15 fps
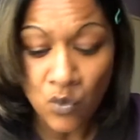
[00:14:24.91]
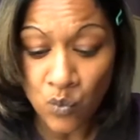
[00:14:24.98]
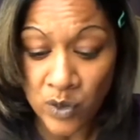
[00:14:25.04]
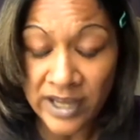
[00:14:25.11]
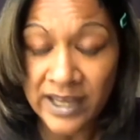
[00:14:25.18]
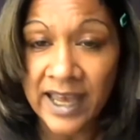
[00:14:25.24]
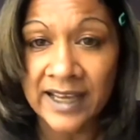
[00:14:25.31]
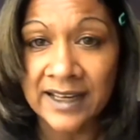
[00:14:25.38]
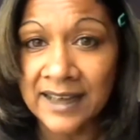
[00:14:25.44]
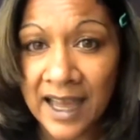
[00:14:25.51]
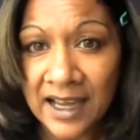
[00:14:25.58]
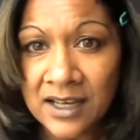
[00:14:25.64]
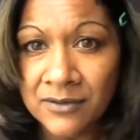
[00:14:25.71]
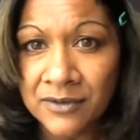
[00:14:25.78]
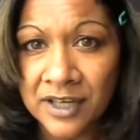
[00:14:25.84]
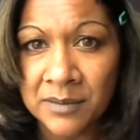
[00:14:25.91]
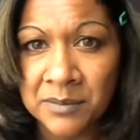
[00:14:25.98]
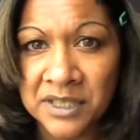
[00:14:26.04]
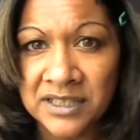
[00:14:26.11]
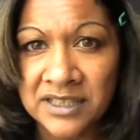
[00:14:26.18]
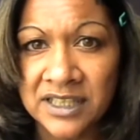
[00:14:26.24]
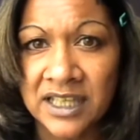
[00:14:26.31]
We're getting lack of
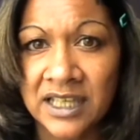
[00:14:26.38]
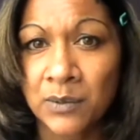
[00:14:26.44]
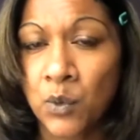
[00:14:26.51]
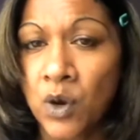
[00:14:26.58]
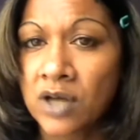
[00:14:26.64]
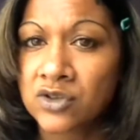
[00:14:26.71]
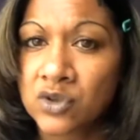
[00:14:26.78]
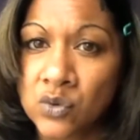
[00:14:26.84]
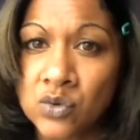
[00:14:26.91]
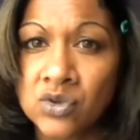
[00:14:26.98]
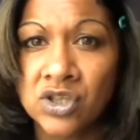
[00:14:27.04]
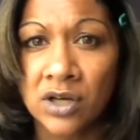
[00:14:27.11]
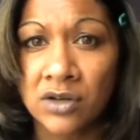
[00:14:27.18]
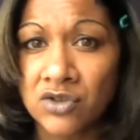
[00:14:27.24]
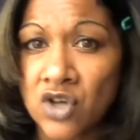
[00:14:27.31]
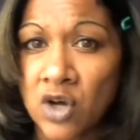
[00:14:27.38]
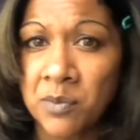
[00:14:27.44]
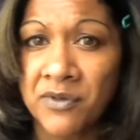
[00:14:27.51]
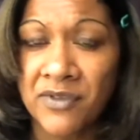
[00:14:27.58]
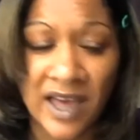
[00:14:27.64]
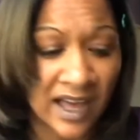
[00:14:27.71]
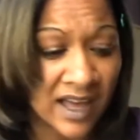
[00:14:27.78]
vitamin D, whilst also on
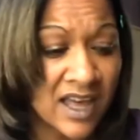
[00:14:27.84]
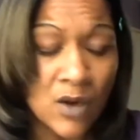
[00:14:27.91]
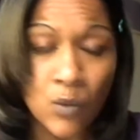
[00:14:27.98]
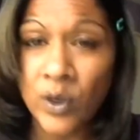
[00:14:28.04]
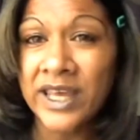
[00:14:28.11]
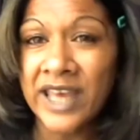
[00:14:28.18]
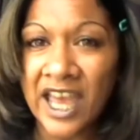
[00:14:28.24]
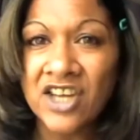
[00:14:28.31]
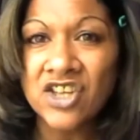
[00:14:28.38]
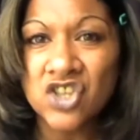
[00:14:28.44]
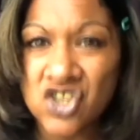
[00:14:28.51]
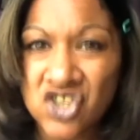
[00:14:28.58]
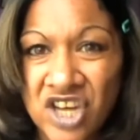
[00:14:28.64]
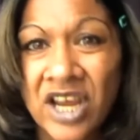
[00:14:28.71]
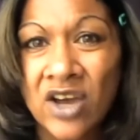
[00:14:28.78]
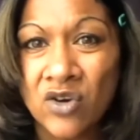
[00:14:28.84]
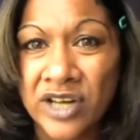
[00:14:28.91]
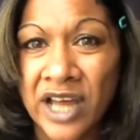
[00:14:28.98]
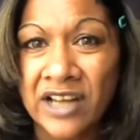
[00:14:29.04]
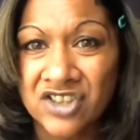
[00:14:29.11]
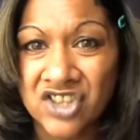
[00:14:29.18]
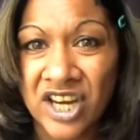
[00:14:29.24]
top of that, we're getting shit
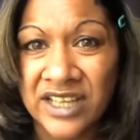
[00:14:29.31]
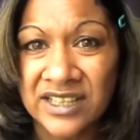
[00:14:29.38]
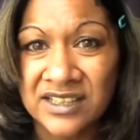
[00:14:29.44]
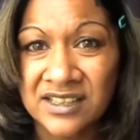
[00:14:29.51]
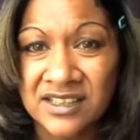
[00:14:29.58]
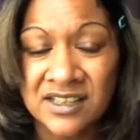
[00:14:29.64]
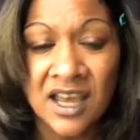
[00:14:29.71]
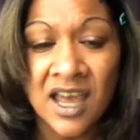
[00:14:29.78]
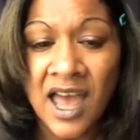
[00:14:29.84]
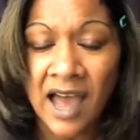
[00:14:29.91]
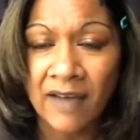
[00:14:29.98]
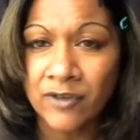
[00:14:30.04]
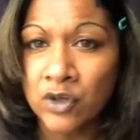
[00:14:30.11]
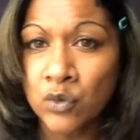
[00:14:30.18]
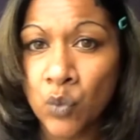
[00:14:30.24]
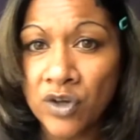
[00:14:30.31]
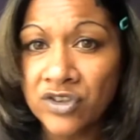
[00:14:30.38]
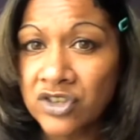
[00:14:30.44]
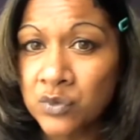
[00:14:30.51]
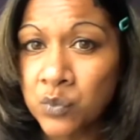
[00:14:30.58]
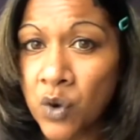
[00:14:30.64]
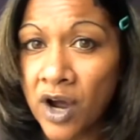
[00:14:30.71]
on our chests. Have you
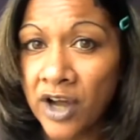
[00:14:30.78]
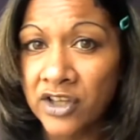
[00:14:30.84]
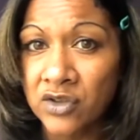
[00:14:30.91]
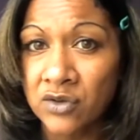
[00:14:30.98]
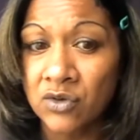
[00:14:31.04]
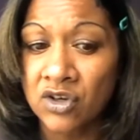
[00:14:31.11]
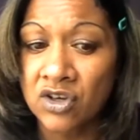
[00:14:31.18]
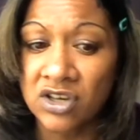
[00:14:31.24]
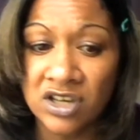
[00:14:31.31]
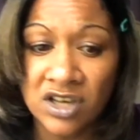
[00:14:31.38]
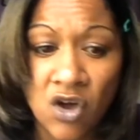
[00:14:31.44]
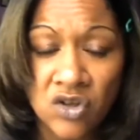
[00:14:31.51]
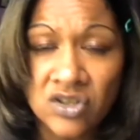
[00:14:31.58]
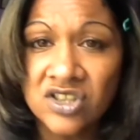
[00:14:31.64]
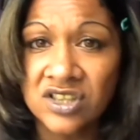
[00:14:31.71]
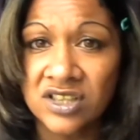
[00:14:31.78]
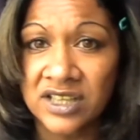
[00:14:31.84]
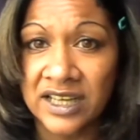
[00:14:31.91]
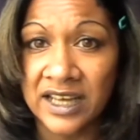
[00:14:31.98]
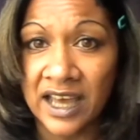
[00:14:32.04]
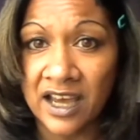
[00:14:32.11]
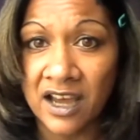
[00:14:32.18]
wondered why you
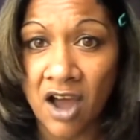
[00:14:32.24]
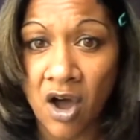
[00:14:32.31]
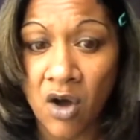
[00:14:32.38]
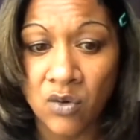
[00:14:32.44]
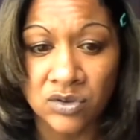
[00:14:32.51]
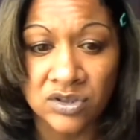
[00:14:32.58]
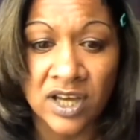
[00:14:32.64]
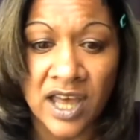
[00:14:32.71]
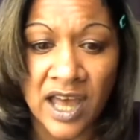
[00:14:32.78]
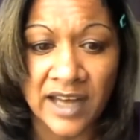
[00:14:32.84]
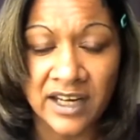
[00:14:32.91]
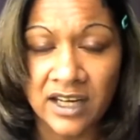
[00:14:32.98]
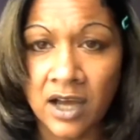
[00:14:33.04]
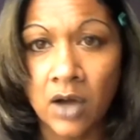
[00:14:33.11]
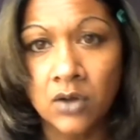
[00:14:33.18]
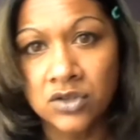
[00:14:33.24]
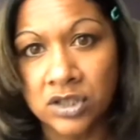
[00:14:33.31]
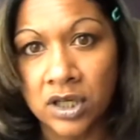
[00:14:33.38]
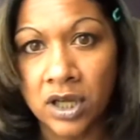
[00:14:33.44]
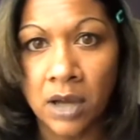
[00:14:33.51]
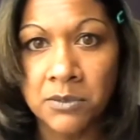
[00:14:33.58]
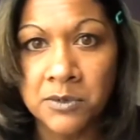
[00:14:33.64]
constantly get a cold and it goes
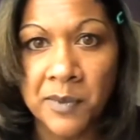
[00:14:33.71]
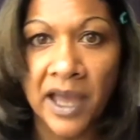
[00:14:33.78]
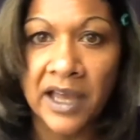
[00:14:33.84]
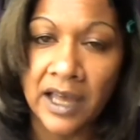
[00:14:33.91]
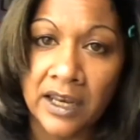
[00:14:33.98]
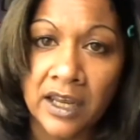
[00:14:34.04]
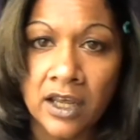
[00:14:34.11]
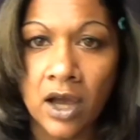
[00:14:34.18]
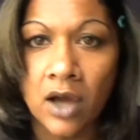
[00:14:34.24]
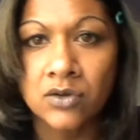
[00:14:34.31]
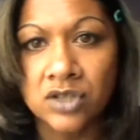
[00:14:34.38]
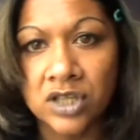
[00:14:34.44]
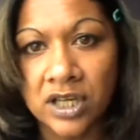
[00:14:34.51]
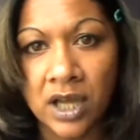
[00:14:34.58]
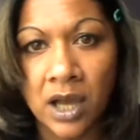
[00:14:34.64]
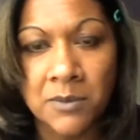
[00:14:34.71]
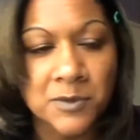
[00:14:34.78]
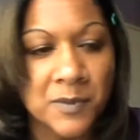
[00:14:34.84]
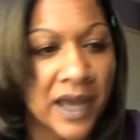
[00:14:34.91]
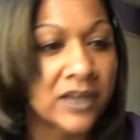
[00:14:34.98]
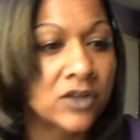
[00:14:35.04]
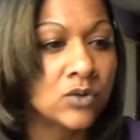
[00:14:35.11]
and it comes back and it goes and it
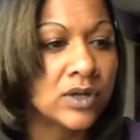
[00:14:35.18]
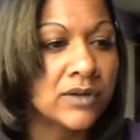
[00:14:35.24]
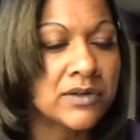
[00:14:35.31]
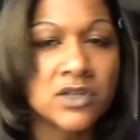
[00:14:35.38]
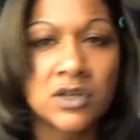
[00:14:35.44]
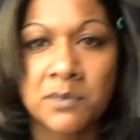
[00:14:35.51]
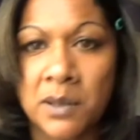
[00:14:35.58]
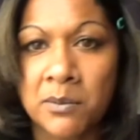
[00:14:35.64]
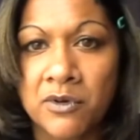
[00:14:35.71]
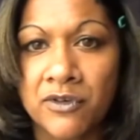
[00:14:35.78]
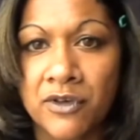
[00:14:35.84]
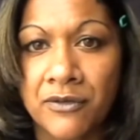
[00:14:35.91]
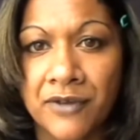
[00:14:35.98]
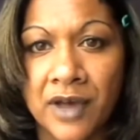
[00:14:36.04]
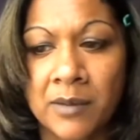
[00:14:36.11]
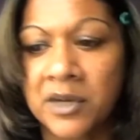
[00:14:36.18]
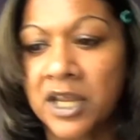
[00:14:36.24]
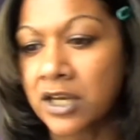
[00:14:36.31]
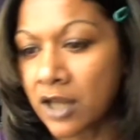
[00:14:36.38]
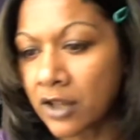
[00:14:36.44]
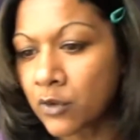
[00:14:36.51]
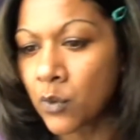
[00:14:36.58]
comes back? You'll give it to a member of your
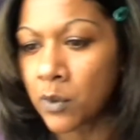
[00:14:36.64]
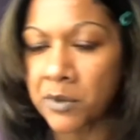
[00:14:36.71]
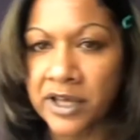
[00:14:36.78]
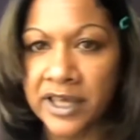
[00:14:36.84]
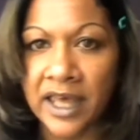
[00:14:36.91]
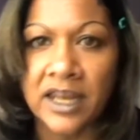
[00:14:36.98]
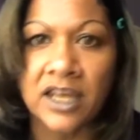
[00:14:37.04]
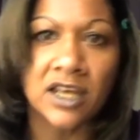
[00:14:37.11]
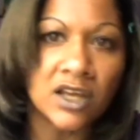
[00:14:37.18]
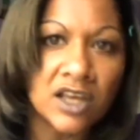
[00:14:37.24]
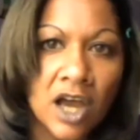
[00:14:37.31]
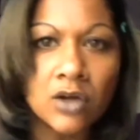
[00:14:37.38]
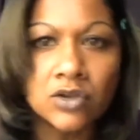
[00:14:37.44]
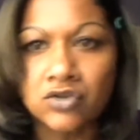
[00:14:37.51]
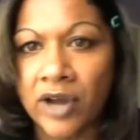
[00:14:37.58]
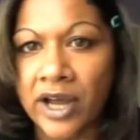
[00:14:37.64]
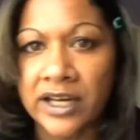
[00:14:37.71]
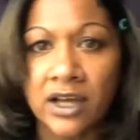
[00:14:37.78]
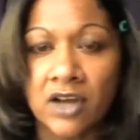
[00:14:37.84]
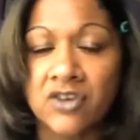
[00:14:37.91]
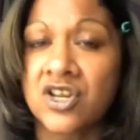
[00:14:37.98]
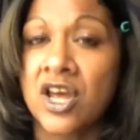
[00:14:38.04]
family, another one will get it, it goes
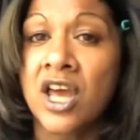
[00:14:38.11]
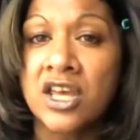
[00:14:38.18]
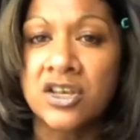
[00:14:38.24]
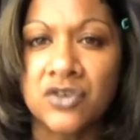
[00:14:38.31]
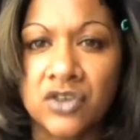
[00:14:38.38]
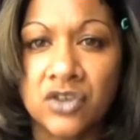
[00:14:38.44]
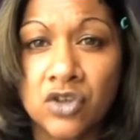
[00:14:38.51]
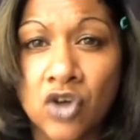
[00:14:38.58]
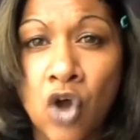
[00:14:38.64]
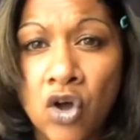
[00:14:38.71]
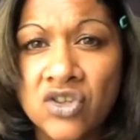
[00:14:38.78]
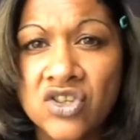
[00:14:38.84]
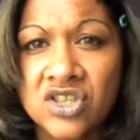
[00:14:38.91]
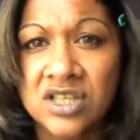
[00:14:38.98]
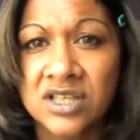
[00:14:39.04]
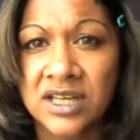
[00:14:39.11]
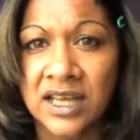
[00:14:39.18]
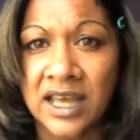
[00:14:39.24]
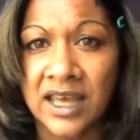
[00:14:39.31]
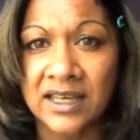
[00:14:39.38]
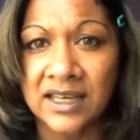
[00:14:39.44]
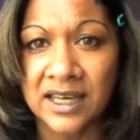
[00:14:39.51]
around, it goes, you're constantly
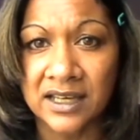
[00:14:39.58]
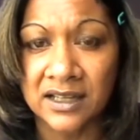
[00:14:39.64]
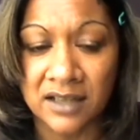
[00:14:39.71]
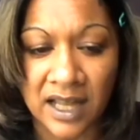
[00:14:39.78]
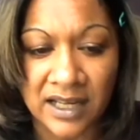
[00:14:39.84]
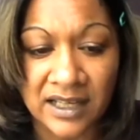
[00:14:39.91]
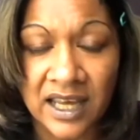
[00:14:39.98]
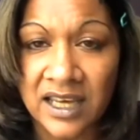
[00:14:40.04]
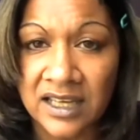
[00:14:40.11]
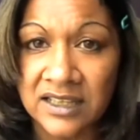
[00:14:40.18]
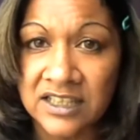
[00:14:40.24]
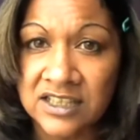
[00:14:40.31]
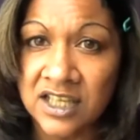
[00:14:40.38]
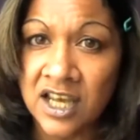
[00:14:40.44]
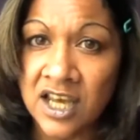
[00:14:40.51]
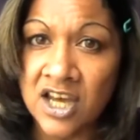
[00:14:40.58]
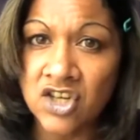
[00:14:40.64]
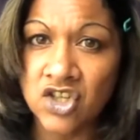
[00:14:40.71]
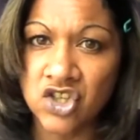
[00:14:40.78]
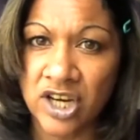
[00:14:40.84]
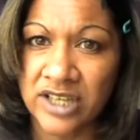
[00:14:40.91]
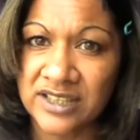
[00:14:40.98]
getting ill and getting this
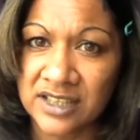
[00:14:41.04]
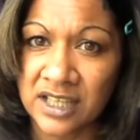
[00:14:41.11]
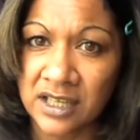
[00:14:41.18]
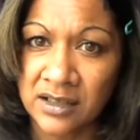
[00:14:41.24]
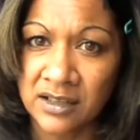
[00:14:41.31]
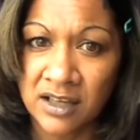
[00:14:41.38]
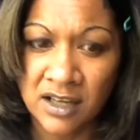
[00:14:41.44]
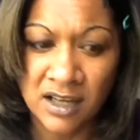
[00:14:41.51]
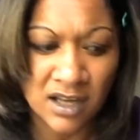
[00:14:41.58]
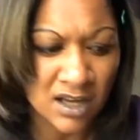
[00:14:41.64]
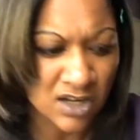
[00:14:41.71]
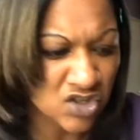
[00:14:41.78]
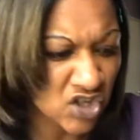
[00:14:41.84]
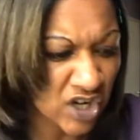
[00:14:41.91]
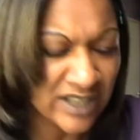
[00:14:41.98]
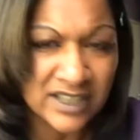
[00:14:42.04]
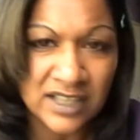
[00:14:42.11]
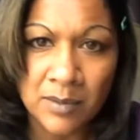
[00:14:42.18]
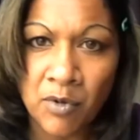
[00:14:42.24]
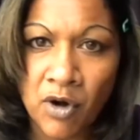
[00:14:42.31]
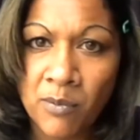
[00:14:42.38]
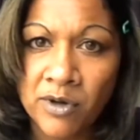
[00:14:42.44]
chesty
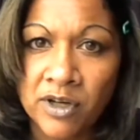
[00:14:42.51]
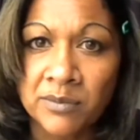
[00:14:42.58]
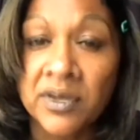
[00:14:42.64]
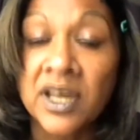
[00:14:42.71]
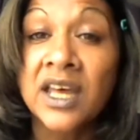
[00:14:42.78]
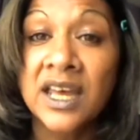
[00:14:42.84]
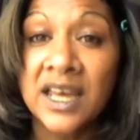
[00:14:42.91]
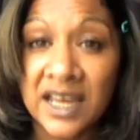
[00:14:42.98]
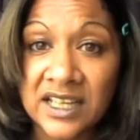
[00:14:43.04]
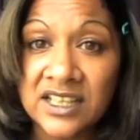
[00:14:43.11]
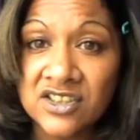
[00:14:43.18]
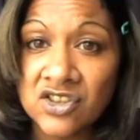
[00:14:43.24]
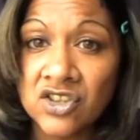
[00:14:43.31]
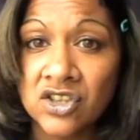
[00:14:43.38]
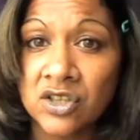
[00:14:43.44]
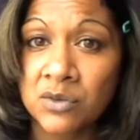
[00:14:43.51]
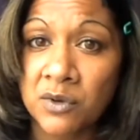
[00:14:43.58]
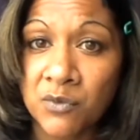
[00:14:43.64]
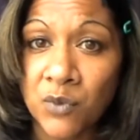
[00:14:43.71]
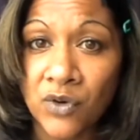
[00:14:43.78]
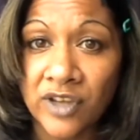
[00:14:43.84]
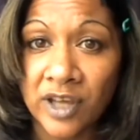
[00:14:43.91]
problem. It's to do
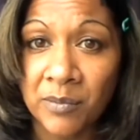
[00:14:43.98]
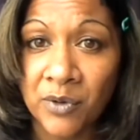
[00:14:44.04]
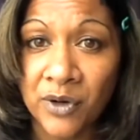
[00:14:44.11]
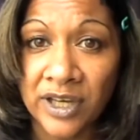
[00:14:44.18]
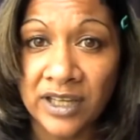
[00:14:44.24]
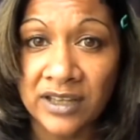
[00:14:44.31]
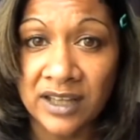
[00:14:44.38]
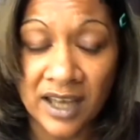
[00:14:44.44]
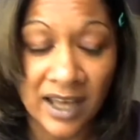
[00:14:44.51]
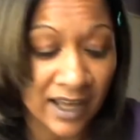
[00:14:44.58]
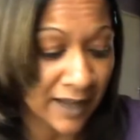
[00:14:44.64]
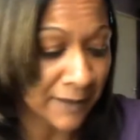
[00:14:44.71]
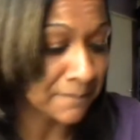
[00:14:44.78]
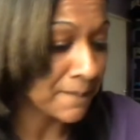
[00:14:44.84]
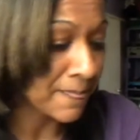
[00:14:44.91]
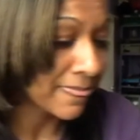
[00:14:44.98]
with what they're putting in the air.